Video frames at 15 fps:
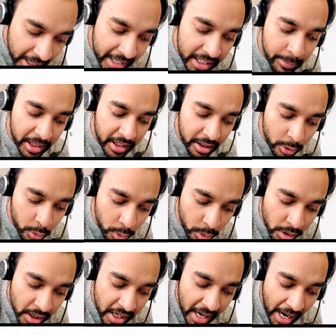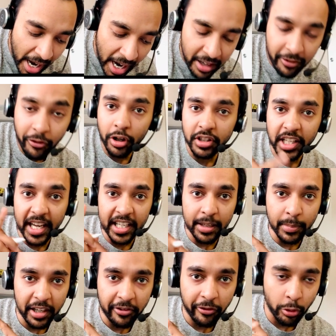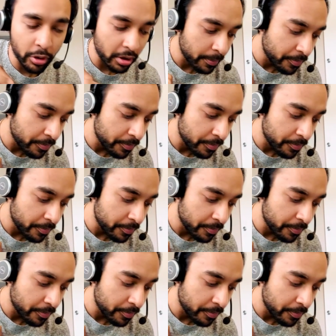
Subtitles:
element 2 and for the element 4.